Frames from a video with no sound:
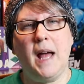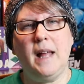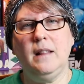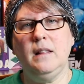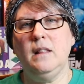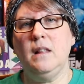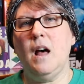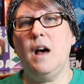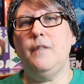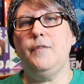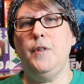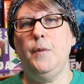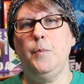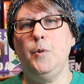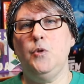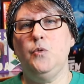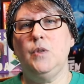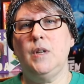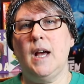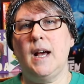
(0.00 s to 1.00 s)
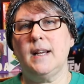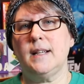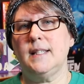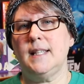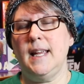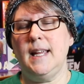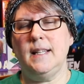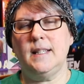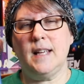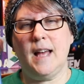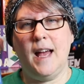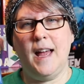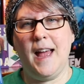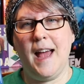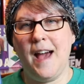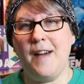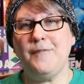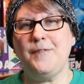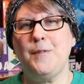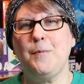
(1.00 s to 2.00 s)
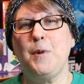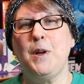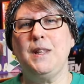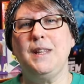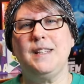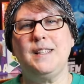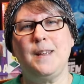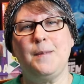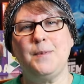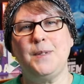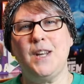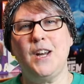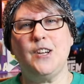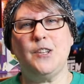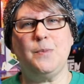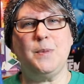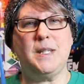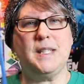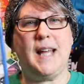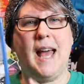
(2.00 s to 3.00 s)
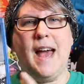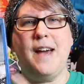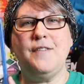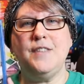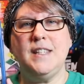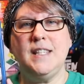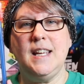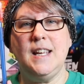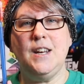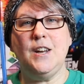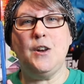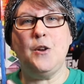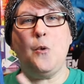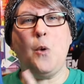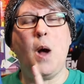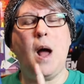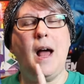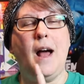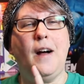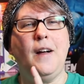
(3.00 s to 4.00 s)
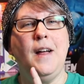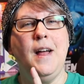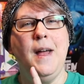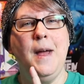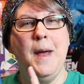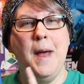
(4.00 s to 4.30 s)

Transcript: I love The Boondock Saints. I have to bring this upstairs because I haven't seen it in a while